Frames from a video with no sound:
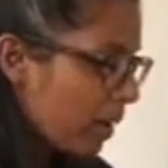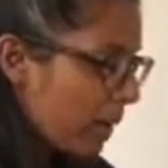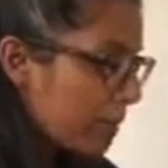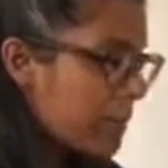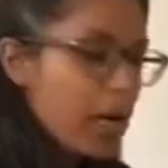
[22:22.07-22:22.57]

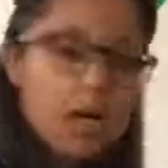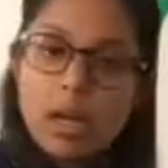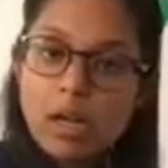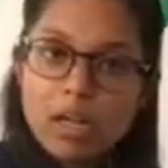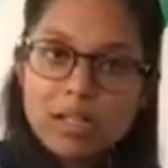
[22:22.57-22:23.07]
p.
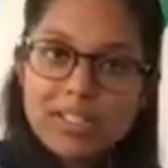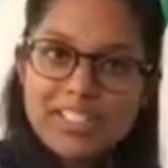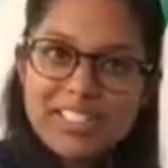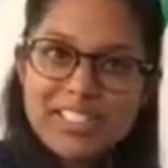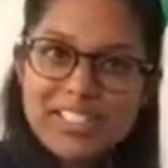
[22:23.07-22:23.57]

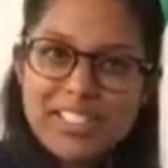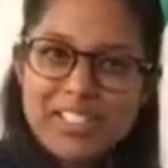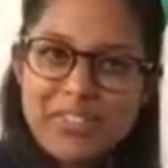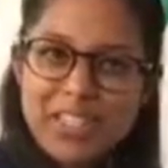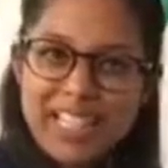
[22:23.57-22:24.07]
Do you
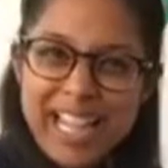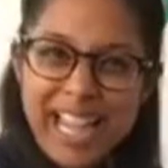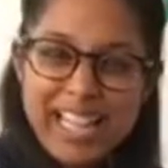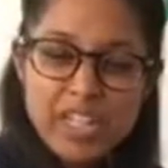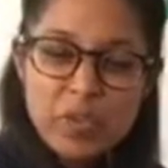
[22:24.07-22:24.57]
think
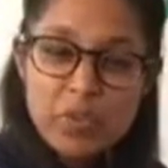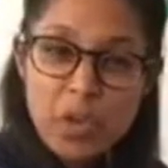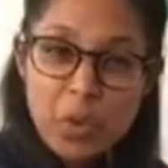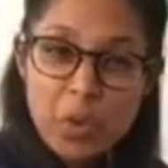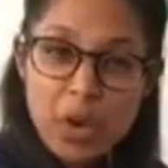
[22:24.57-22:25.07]
you know
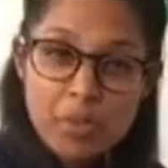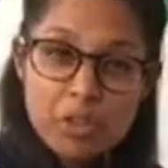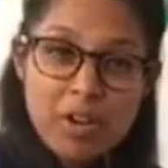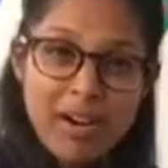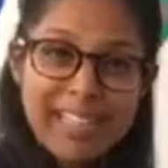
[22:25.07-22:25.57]
what I'm
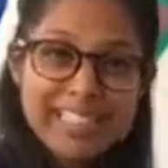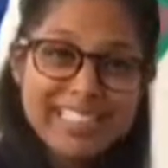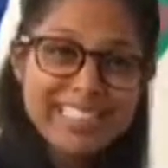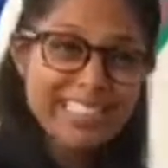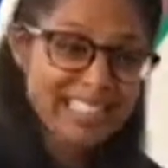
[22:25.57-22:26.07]
trying to
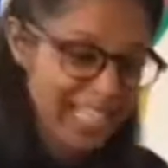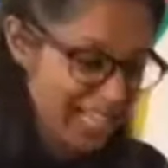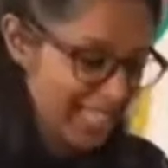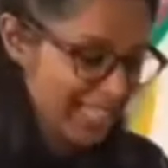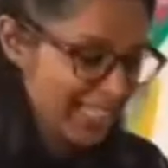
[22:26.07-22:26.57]

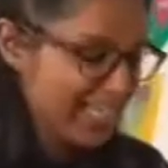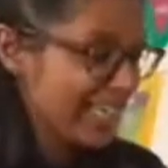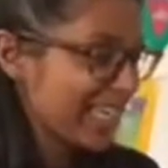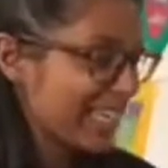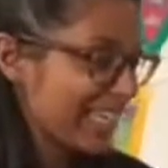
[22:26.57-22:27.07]
say?
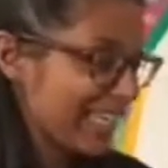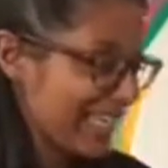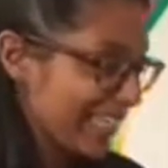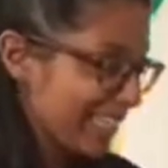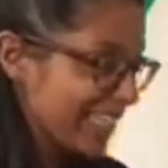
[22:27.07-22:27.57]
It
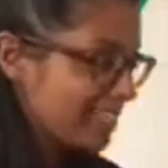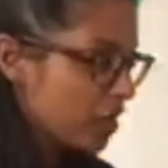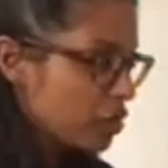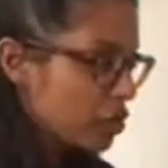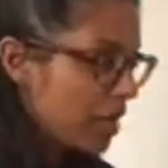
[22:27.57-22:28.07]
is
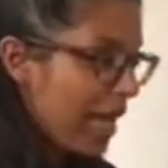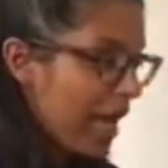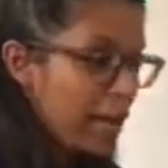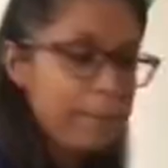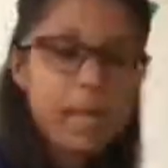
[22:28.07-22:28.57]

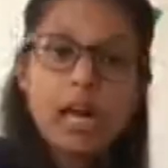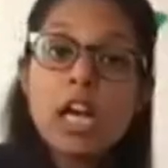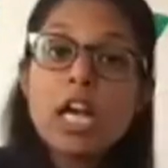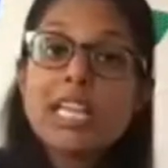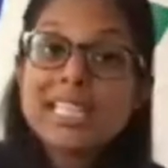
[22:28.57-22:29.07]
tap.
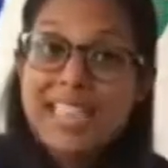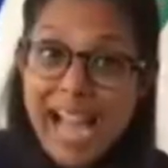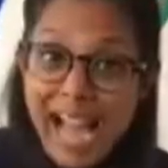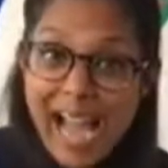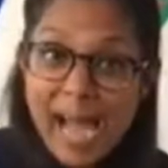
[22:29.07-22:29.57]

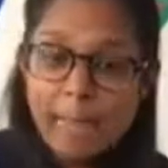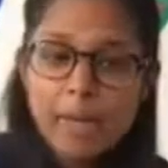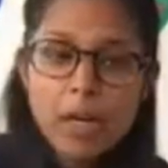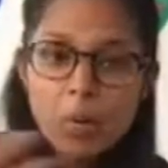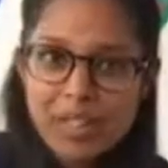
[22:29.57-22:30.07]
Tap.
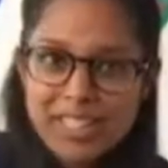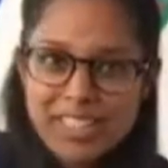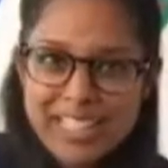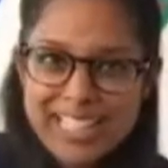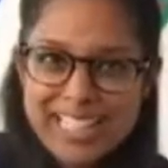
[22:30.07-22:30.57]
Were you
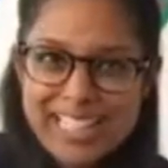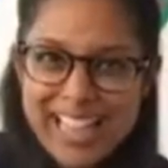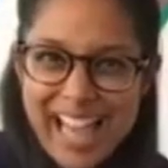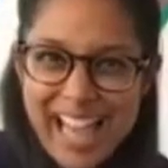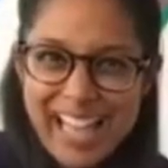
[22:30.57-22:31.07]
thinking that?